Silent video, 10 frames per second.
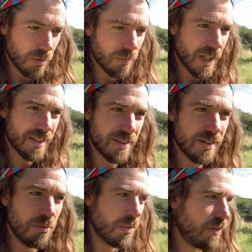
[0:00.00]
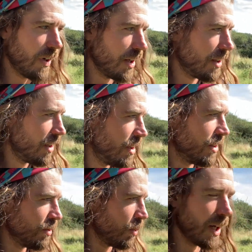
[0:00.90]
That's the simplified
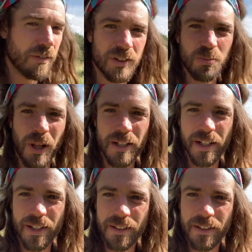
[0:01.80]
way of explaining it.